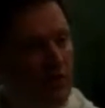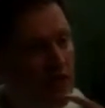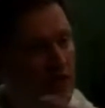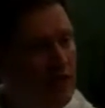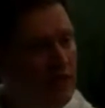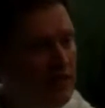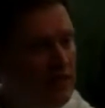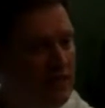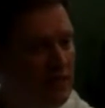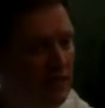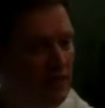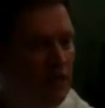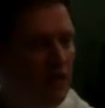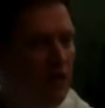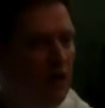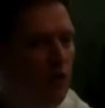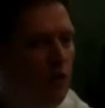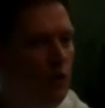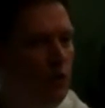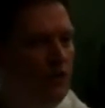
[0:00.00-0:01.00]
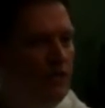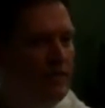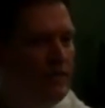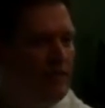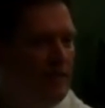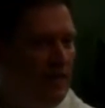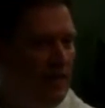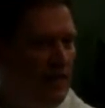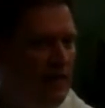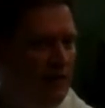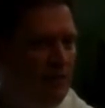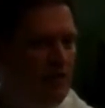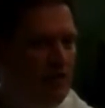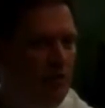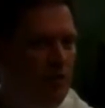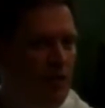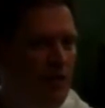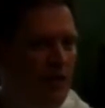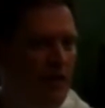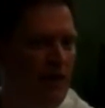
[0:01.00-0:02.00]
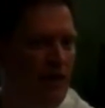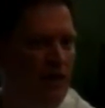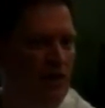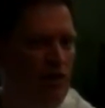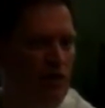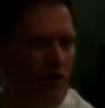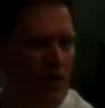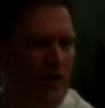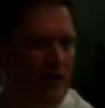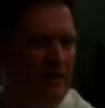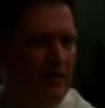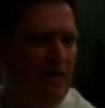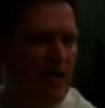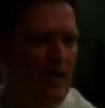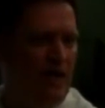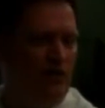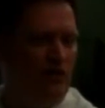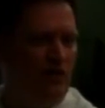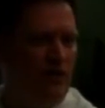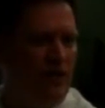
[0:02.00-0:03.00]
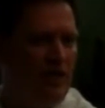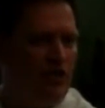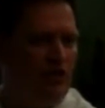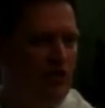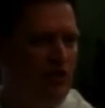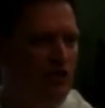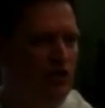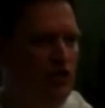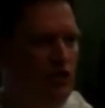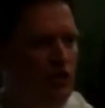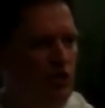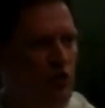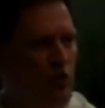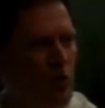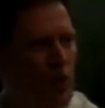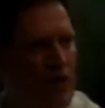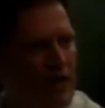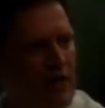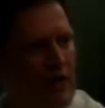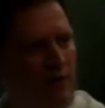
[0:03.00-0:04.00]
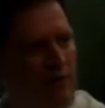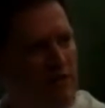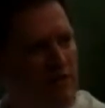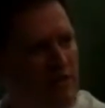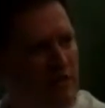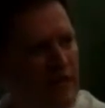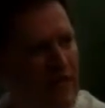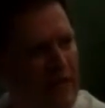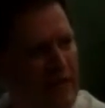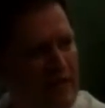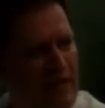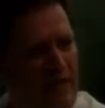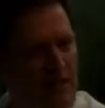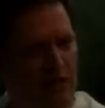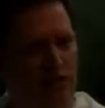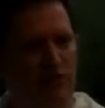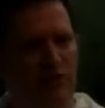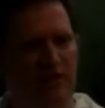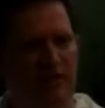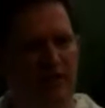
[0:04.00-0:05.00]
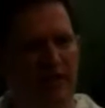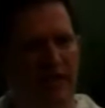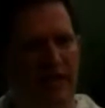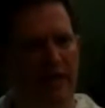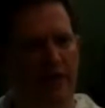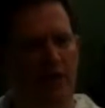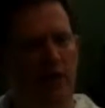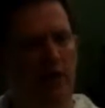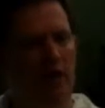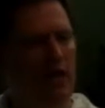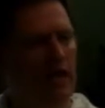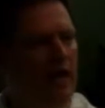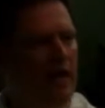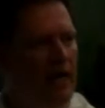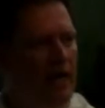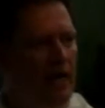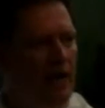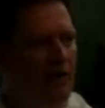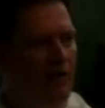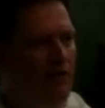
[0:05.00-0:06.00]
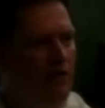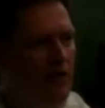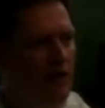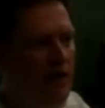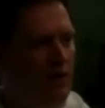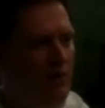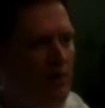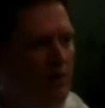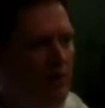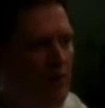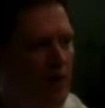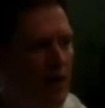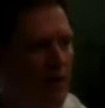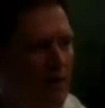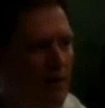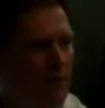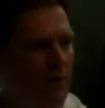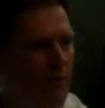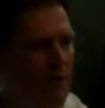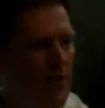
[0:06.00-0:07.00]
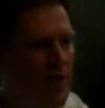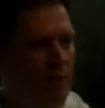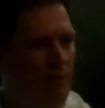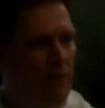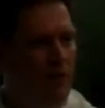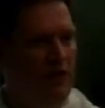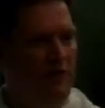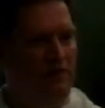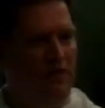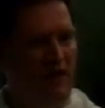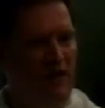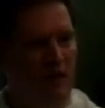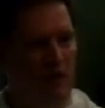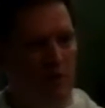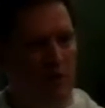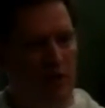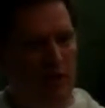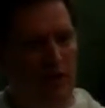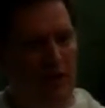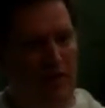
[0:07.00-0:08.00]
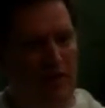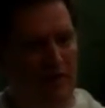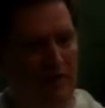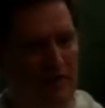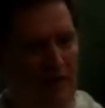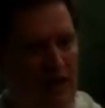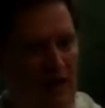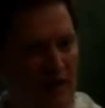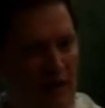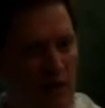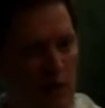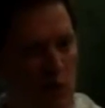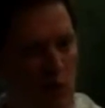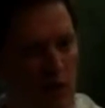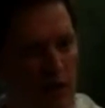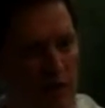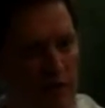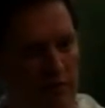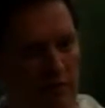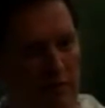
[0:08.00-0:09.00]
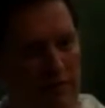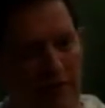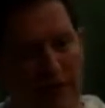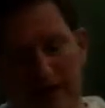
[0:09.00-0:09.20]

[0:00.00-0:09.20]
this would seem to be in direct contradiction to what comes centuries later of papal infallibility in Vatican I, all